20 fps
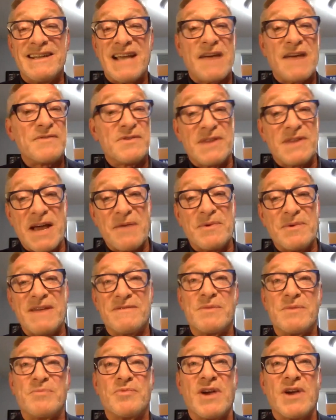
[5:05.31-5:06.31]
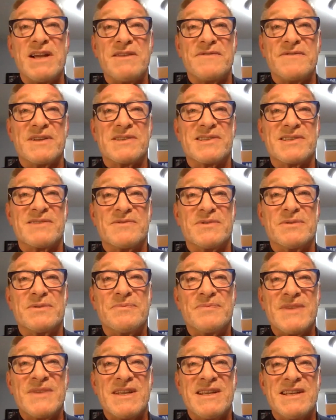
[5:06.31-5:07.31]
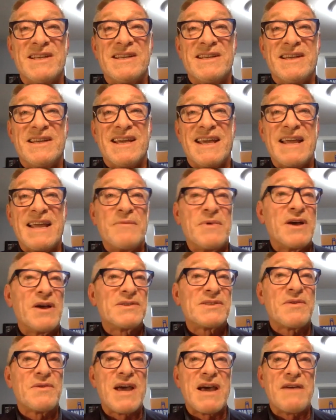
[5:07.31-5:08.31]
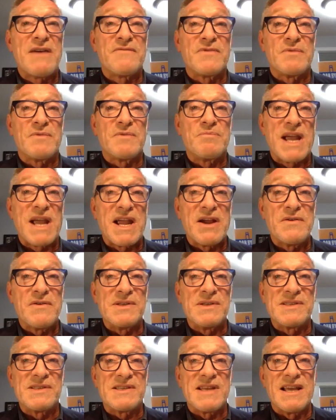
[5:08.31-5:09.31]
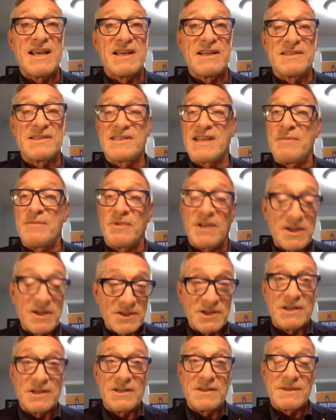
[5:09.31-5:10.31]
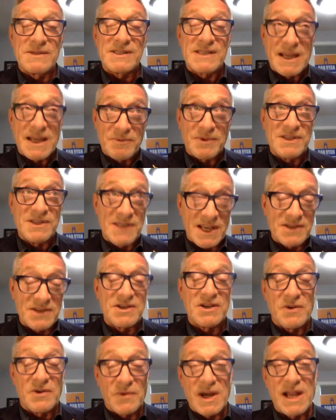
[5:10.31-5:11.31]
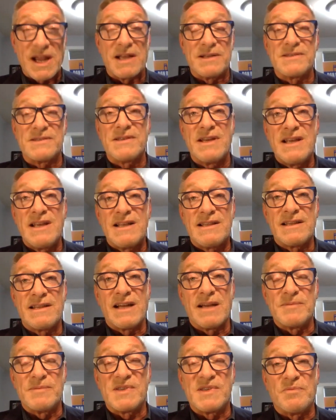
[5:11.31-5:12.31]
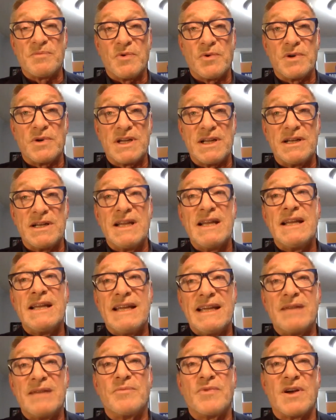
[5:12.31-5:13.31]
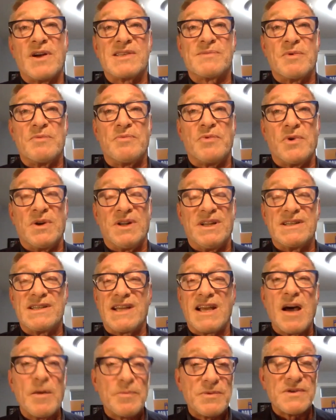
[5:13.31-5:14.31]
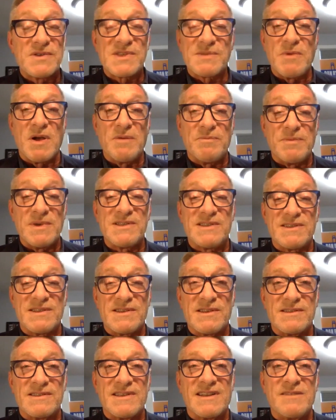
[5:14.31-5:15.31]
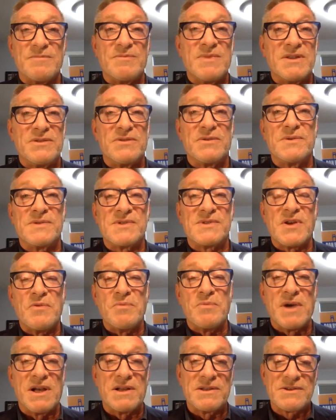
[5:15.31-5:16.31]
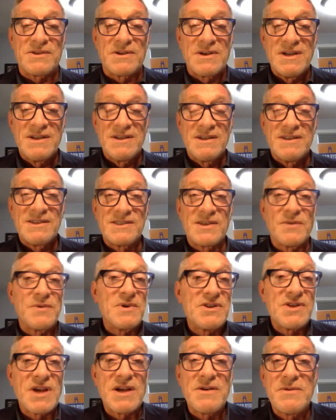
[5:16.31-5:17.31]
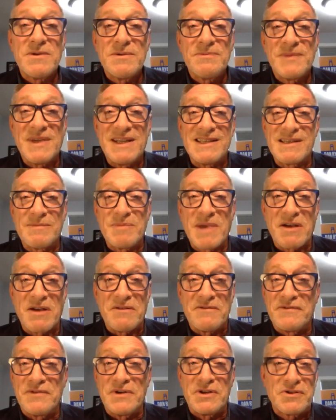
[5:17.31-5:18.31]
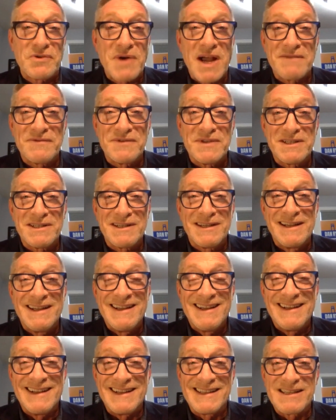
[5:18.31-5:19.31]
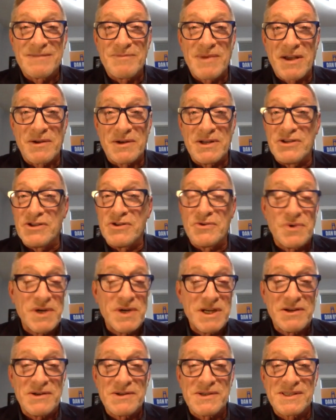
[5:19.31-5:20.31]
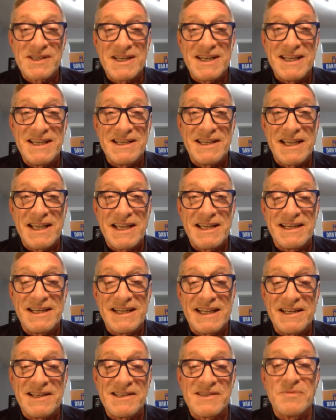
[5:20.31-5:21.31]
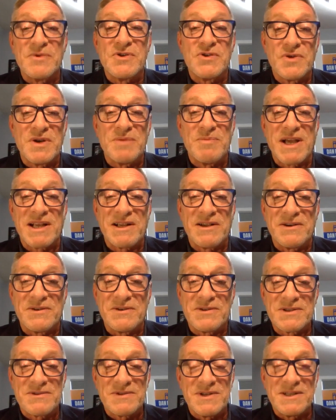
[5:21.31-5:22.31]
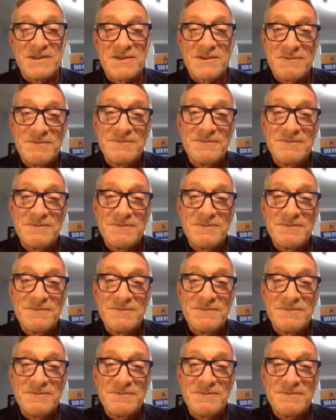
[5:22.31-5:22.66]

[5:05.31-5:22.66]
After that, we have the Pride Festival. And we also have repair and stabilization grants that I'm supporting in Prosper Portland to help those small businesses that have been through so much. So in general, it's about foot traffic. It's about enjoying our city again and getting some joy back on our streets.